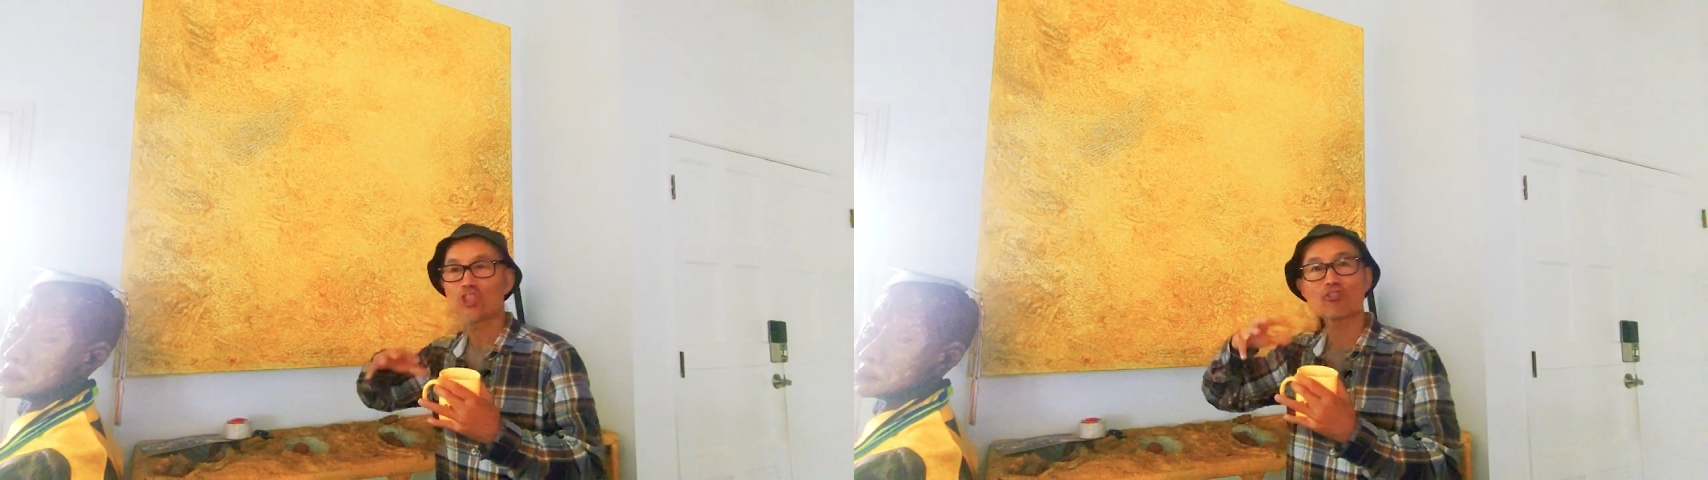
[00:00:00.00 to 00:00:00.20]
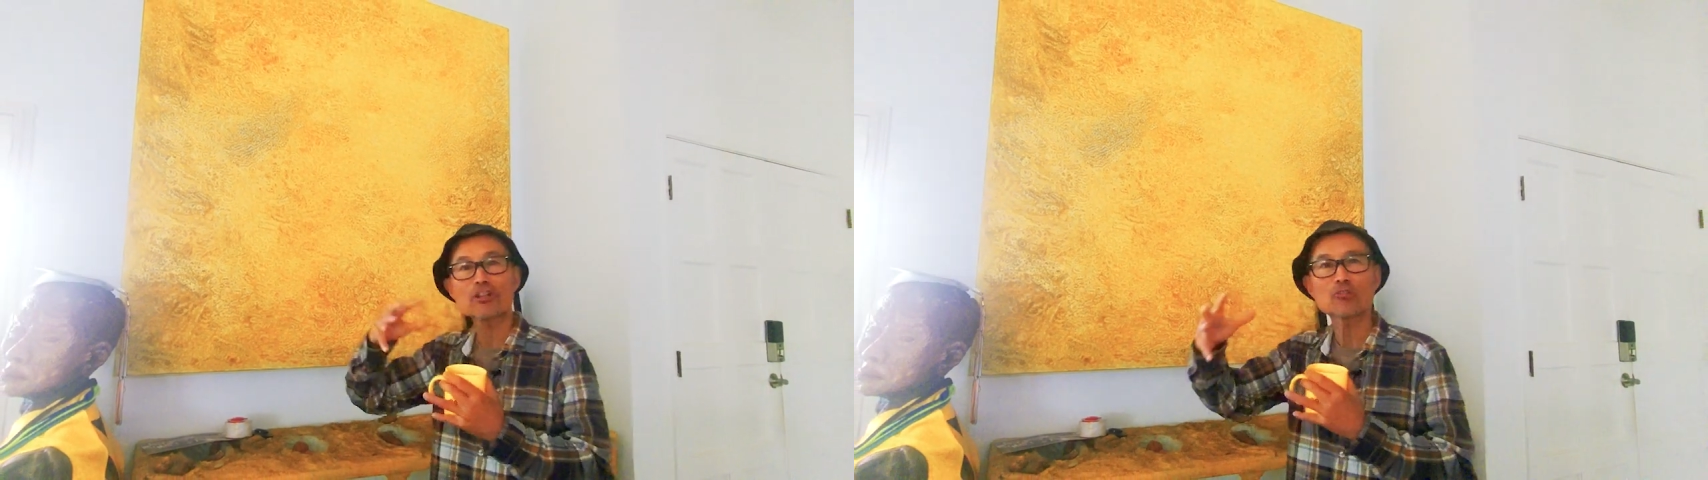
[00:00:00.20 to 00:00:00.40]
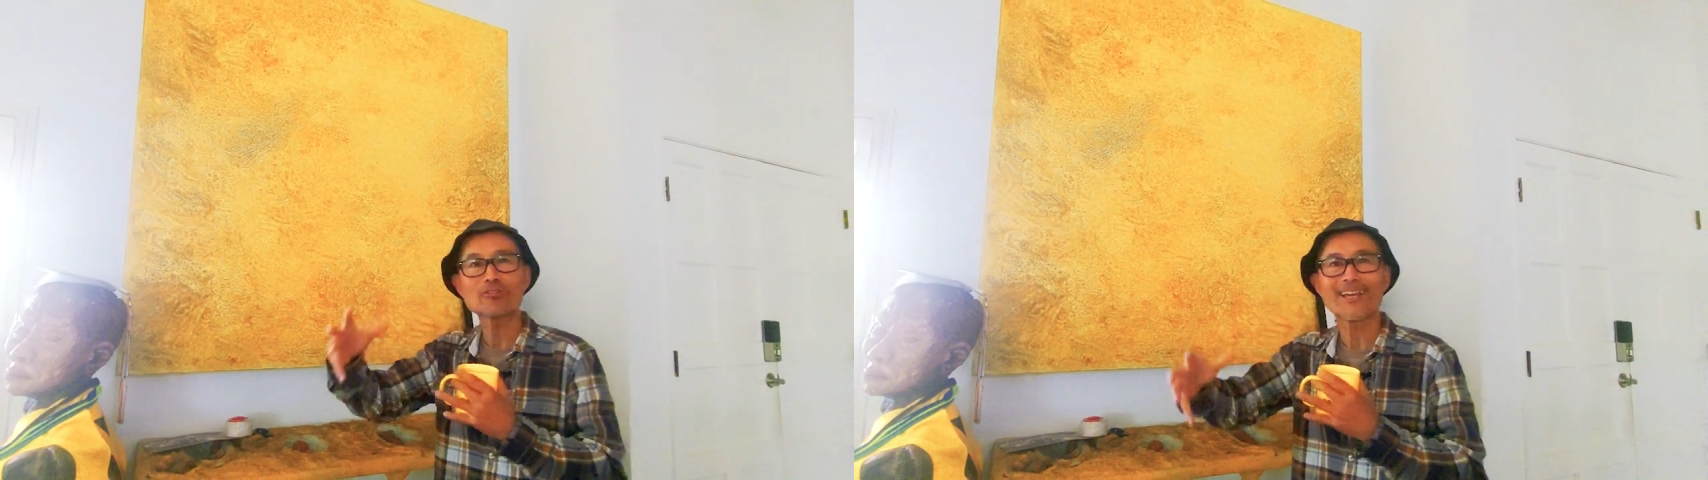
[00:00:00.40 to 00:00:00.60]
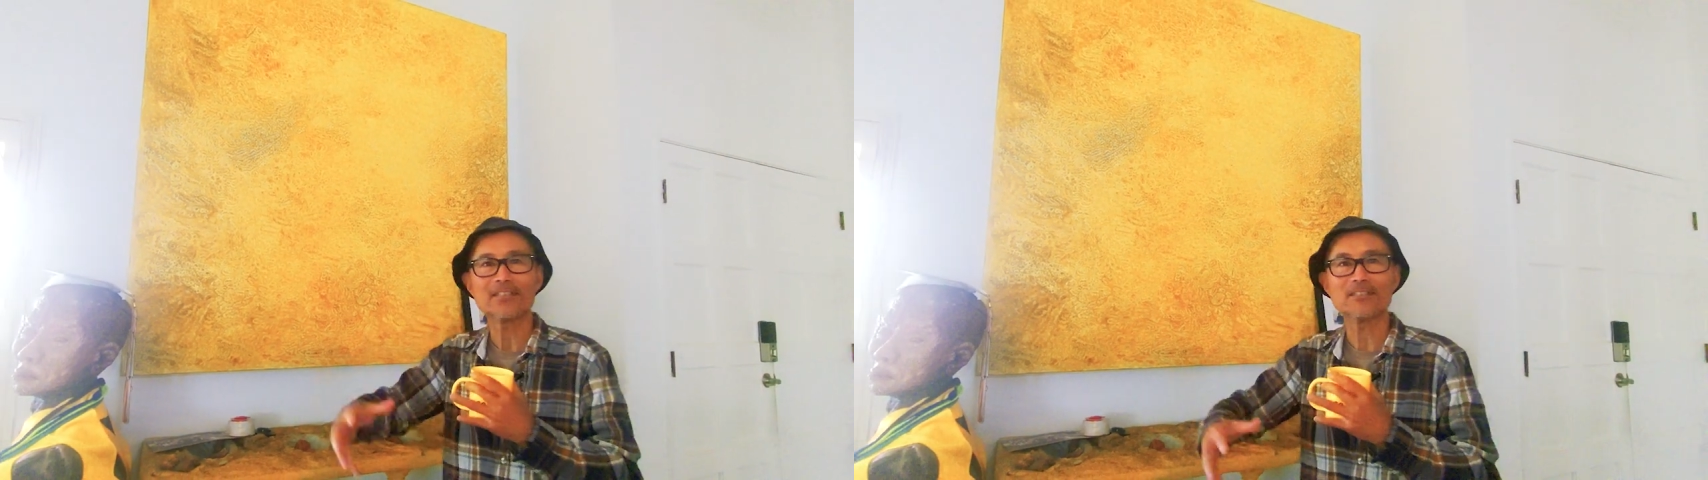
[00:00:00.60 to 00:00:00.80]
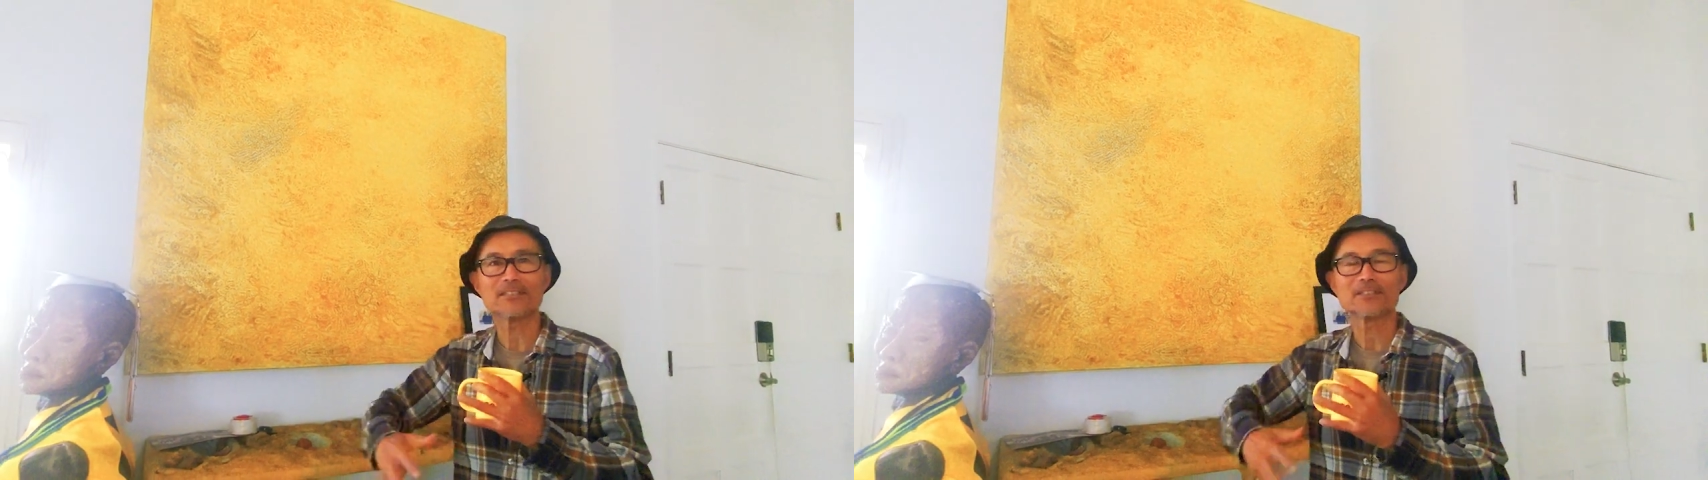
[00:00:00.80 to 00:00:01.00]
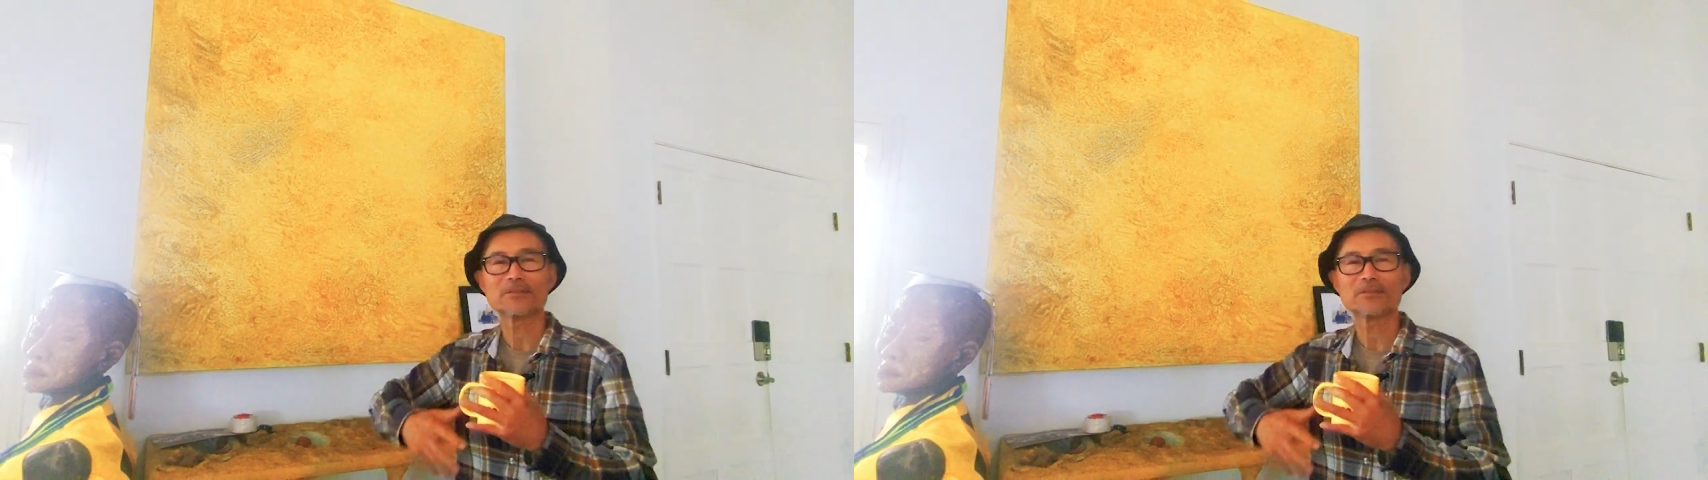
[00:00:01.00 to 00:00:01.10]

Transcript: string together.